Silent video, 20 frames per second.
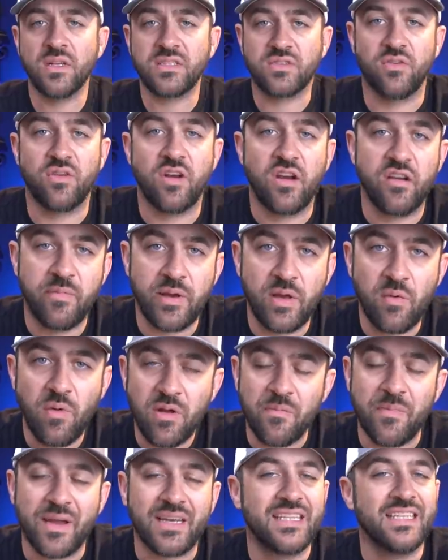What's going on, everybody?
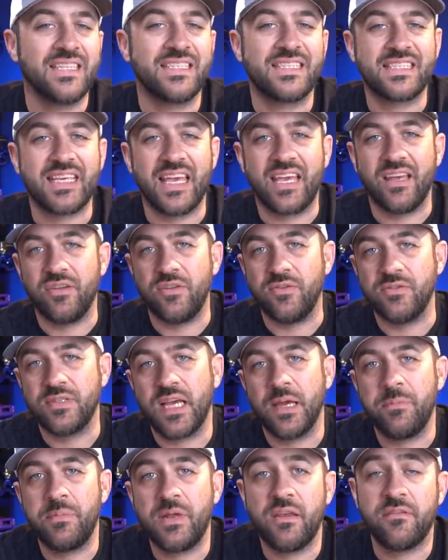Welcome back to the Scale
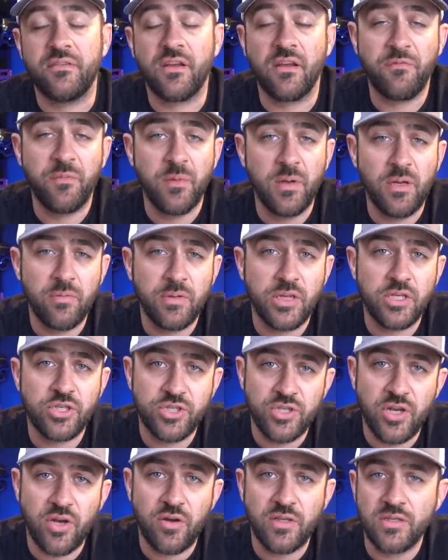News Update. If you're not familiar with the
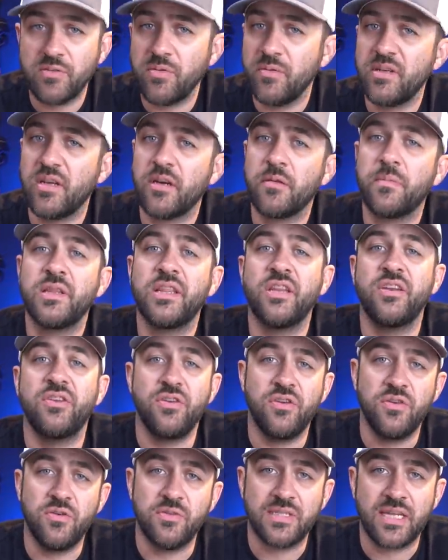show, this is where we talk about the
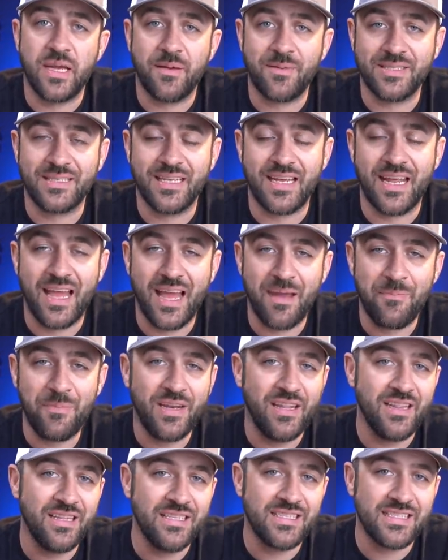news topics that
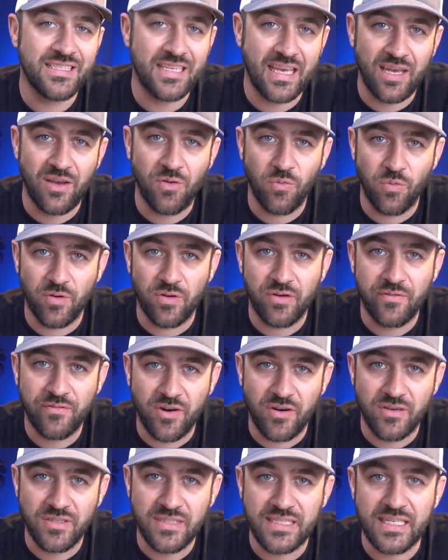happened in the scale world
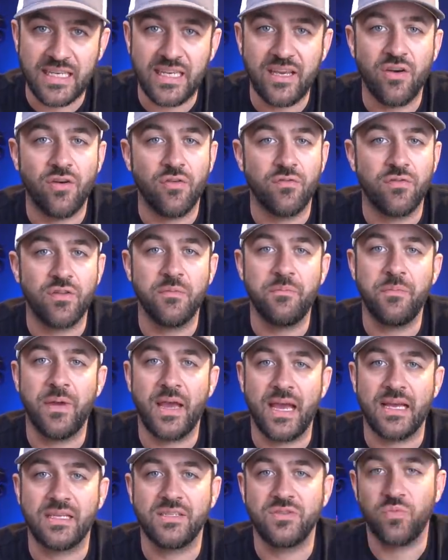of RC over the
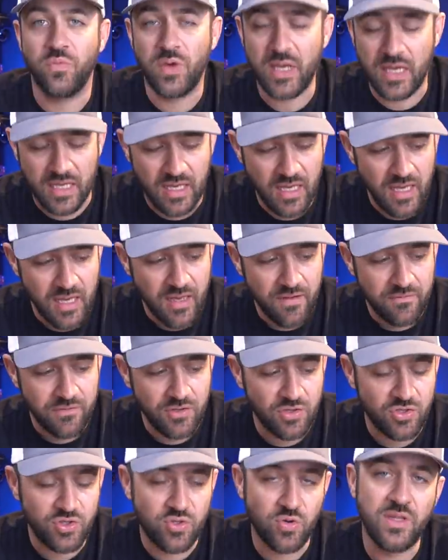past week.
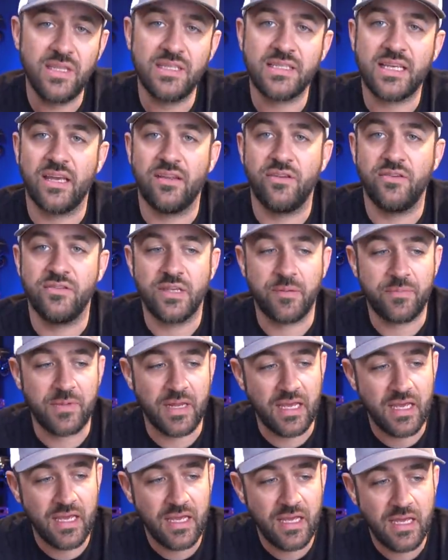If you enjoy the Scale News
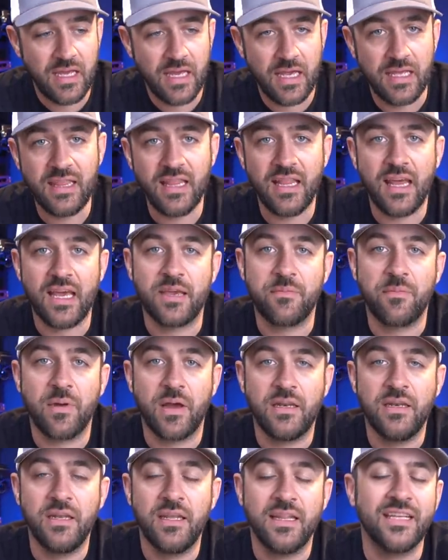Update, hit the like
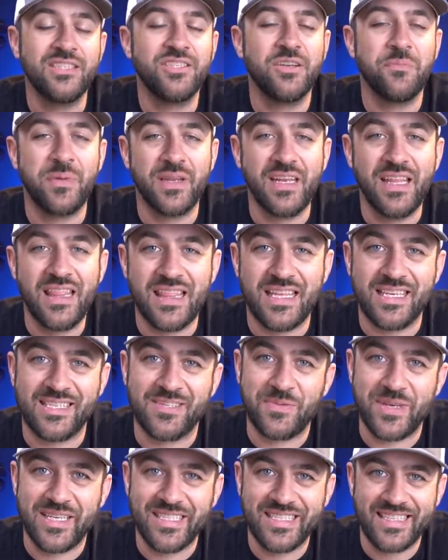button and let's jump into
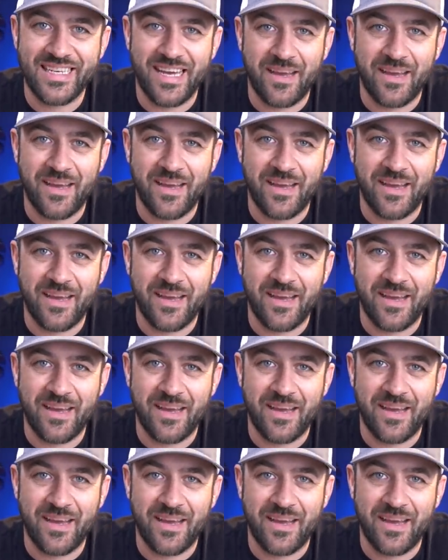this week's